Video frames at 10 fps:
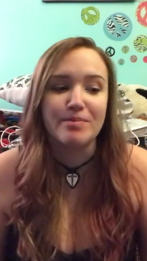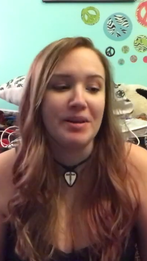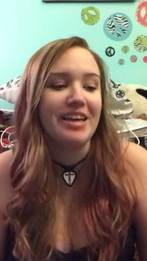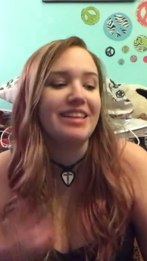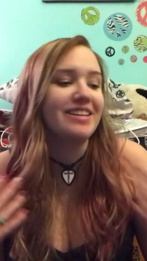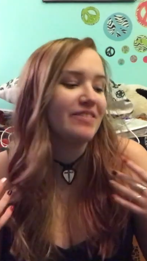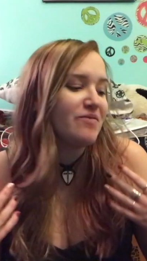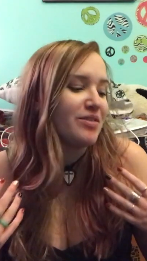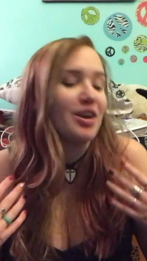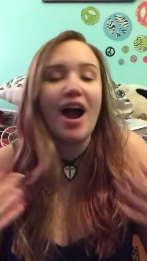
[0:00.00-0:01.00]
But like,
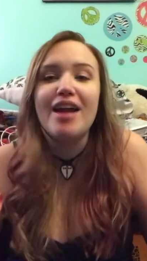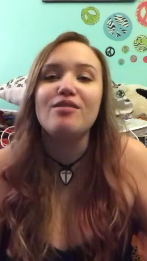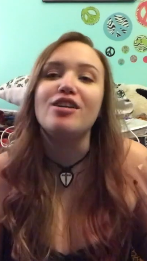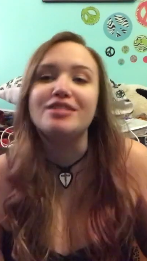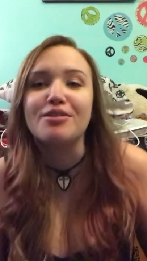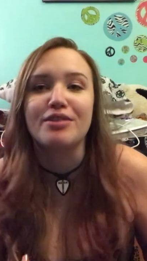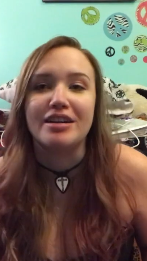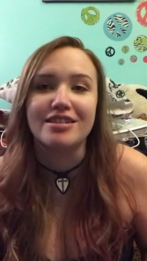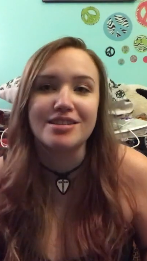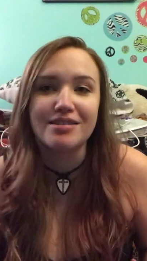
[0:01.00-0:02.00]
they're kind of all
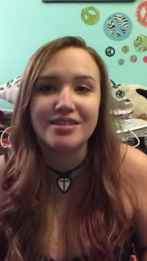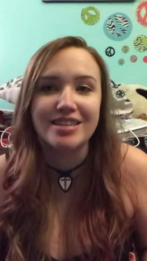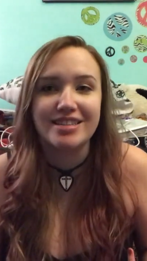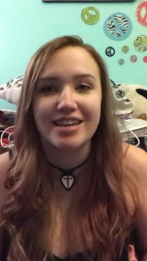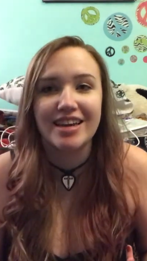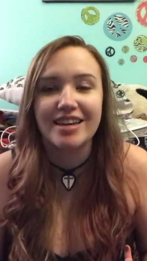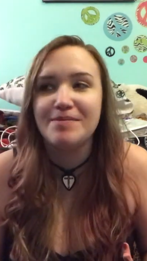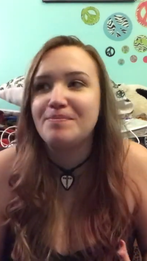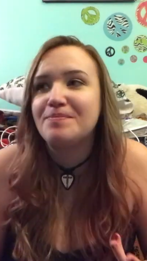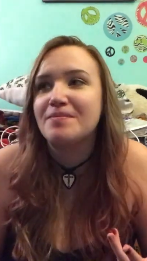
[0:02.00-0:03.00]
different. So it's like,
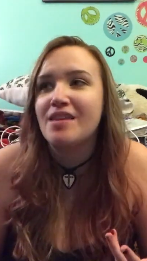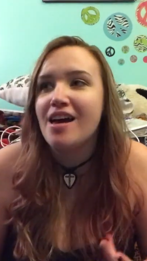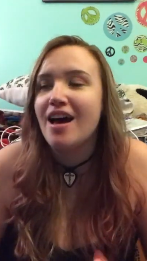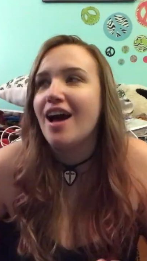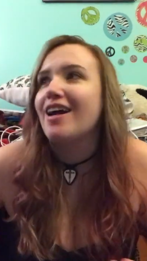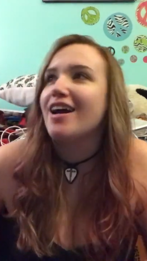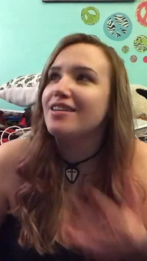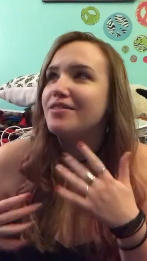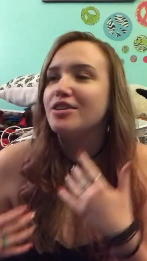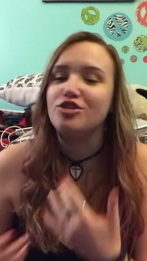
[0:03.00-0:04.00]
I kind
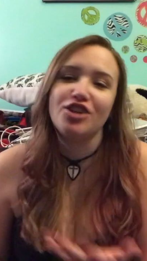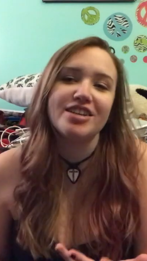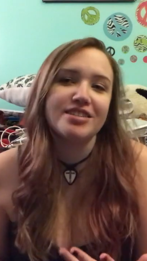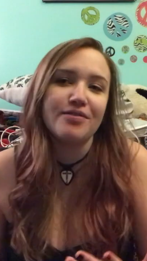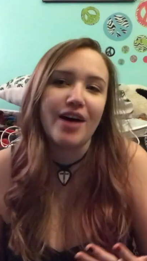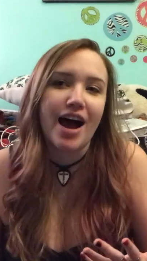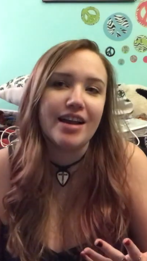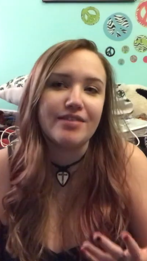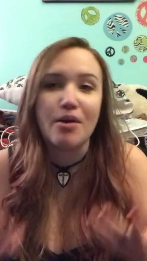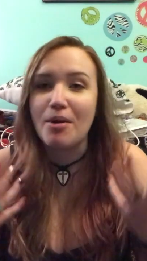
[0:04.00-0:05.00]
of feel justified
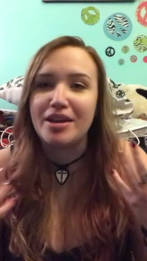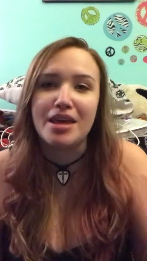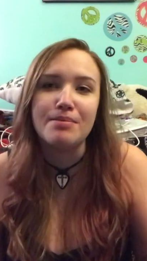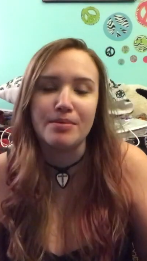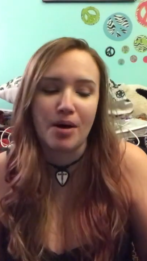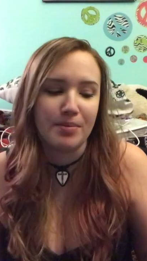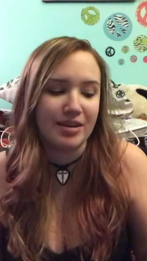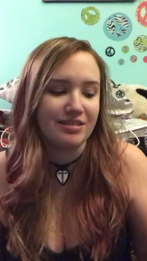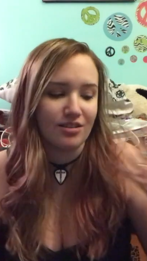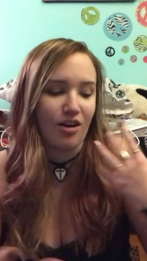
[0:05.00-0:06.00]
if I want to keep them all
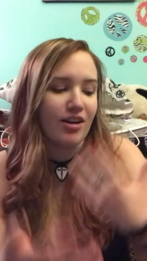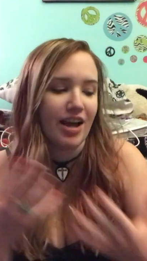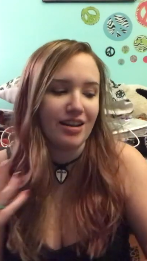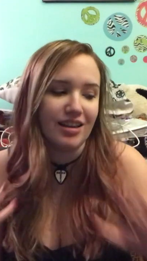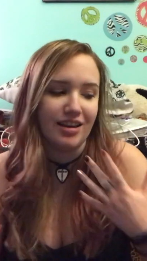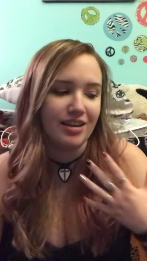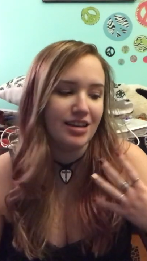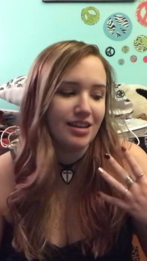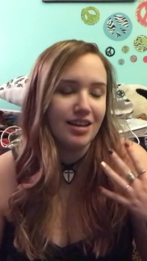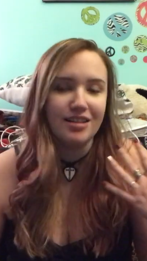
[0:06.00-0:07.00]
because they're all kind of like
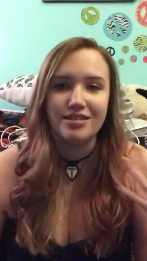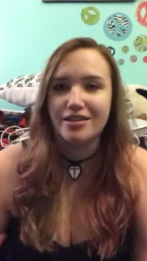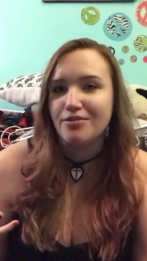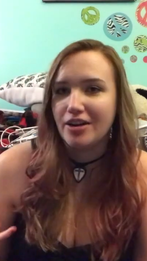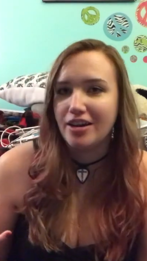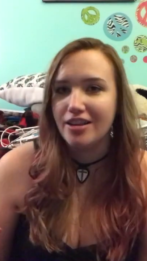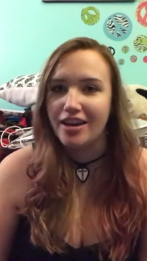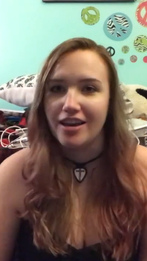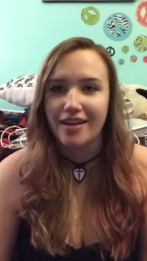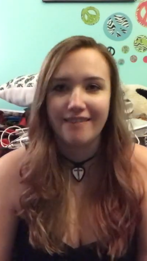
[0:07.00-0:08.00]
different.
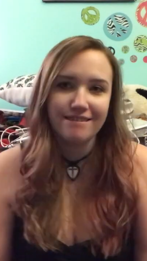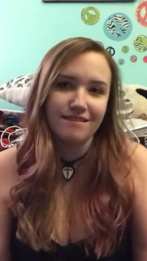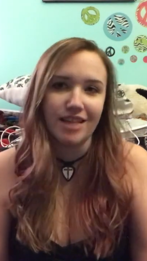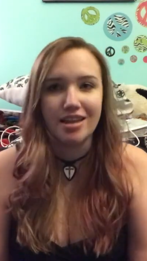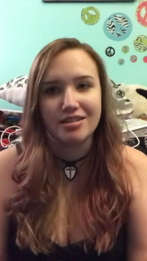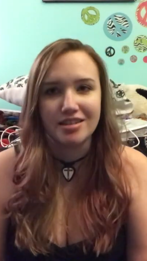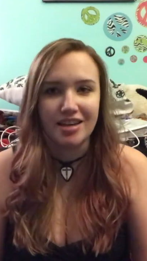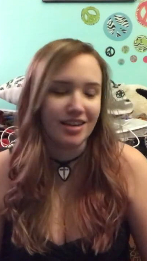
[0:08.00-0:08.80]
Like, you'll see.